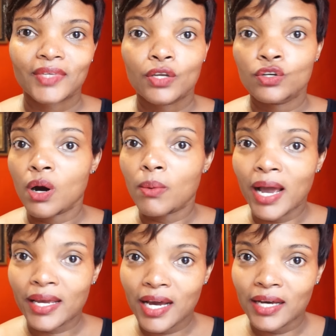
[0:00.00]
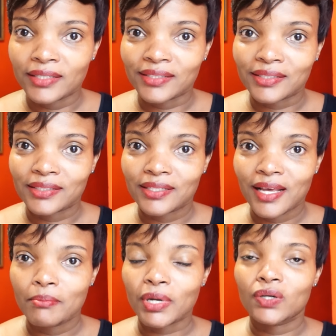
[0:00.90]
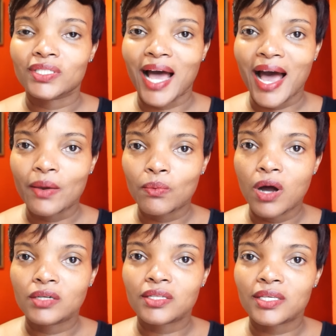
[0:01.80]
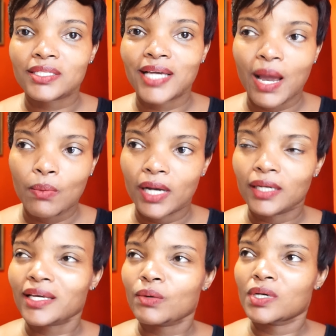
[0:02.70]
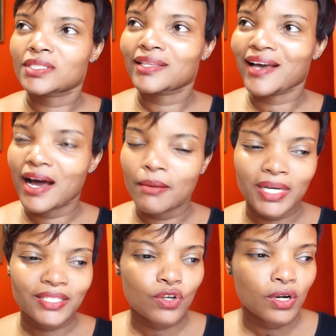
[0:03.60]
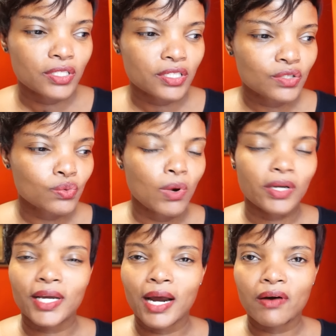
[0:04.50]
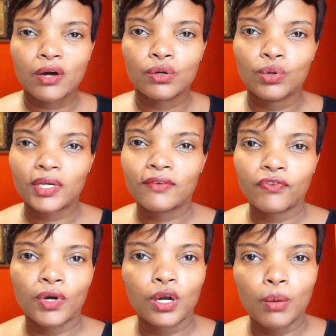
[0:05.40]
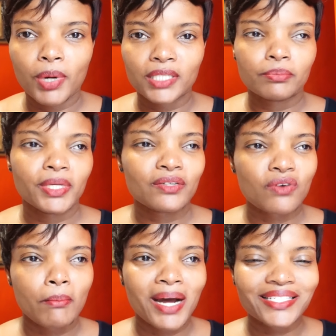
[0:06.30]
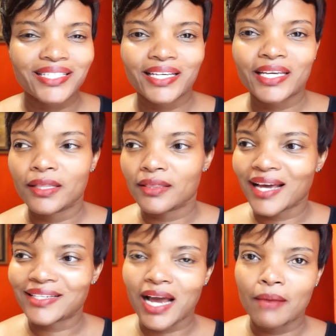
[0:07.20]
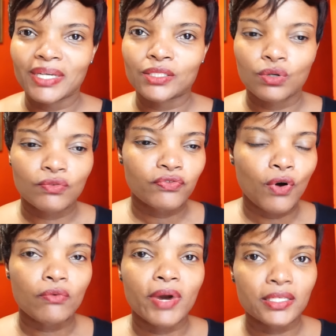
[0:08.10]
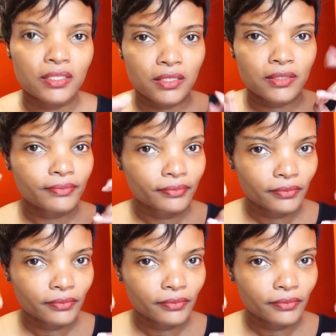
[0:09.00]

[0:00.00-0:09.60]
You know why, guys? Because I warned this guy well. He was in the Amazon just walking around looking for leopards, being dramatic in that Amazon forest